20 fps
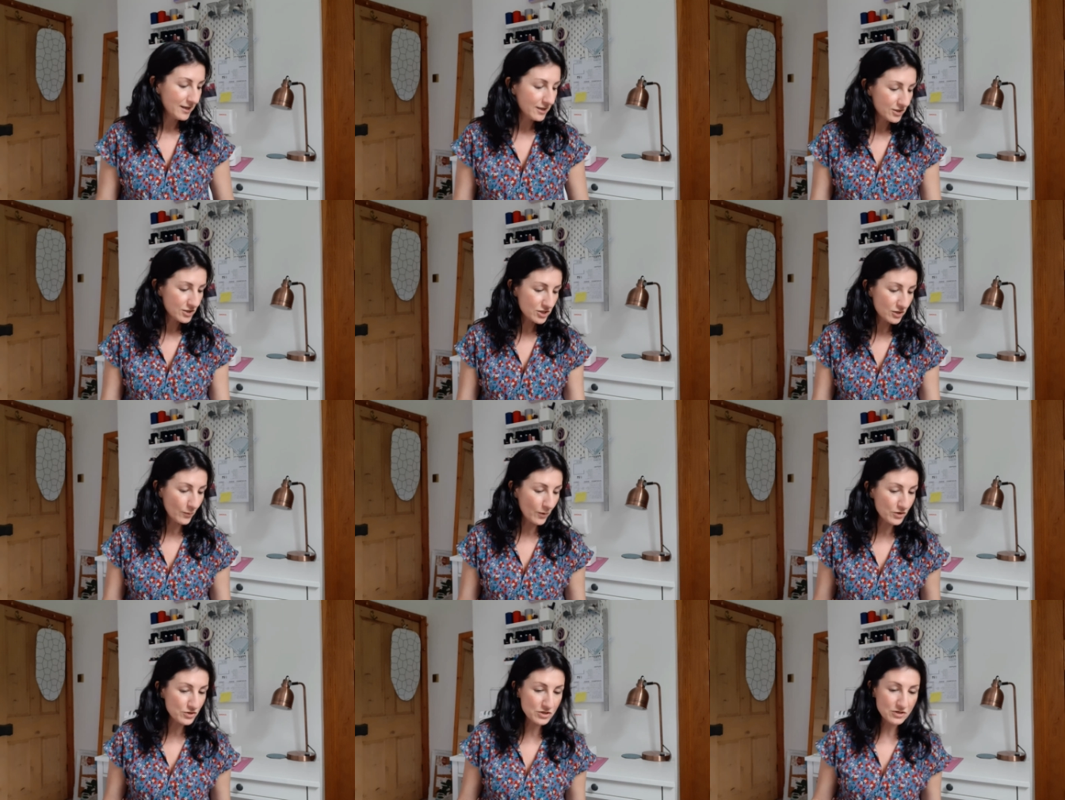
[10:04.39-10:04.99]

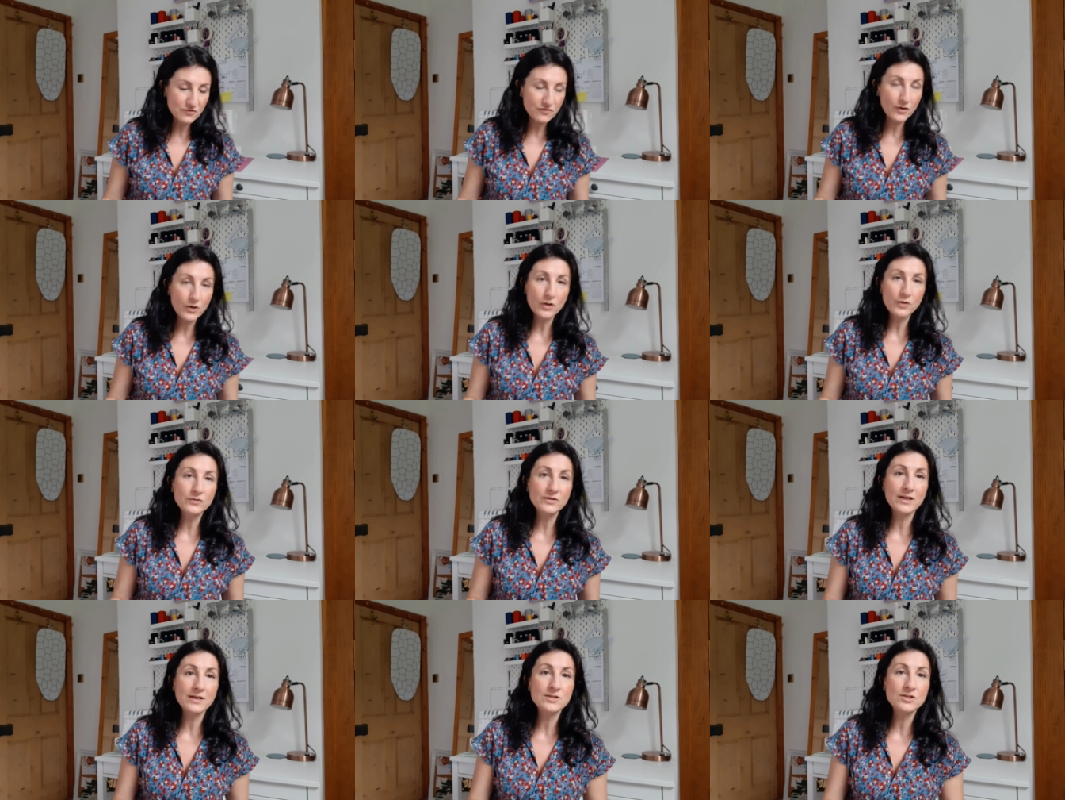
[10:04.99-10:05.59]
So I just
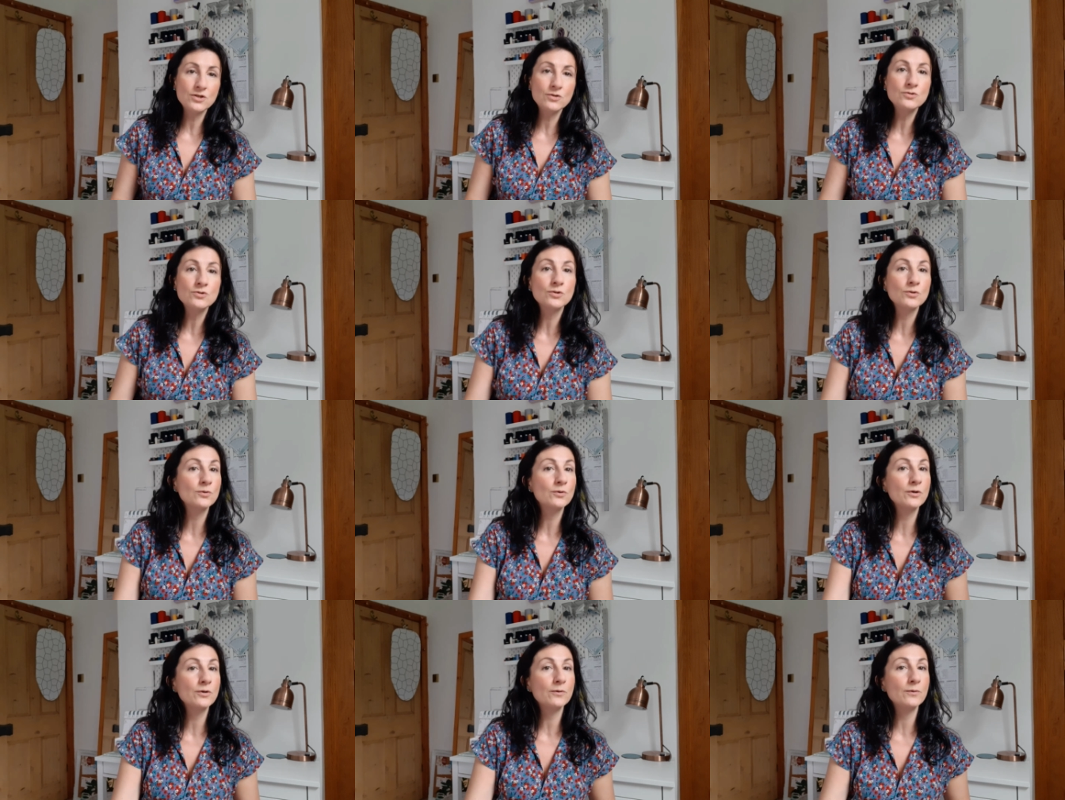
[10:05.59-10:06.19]
followed their
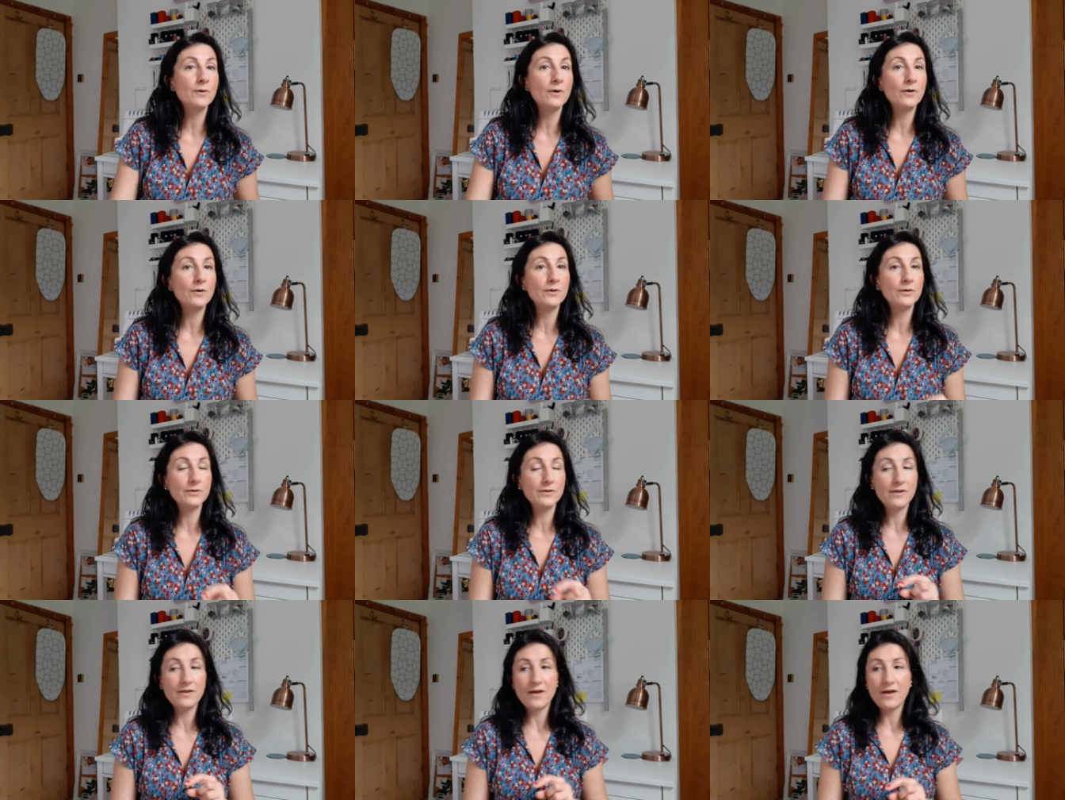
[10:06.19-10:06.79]
tutorial
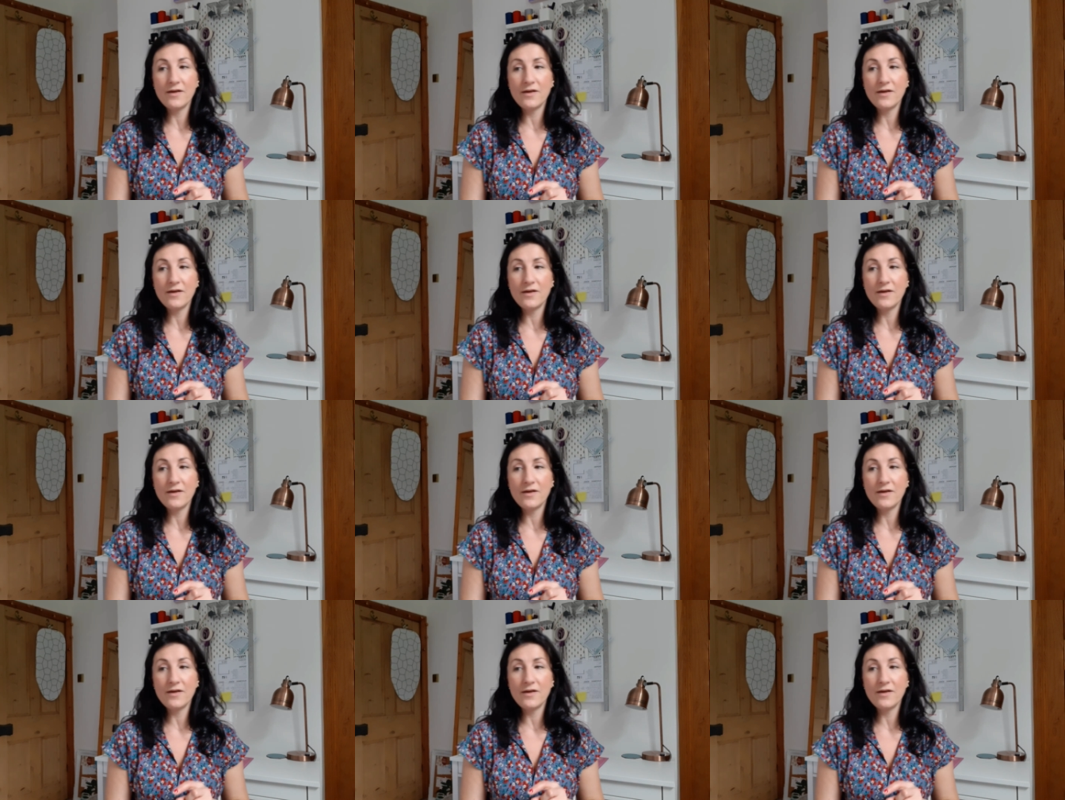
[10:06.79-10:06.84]
on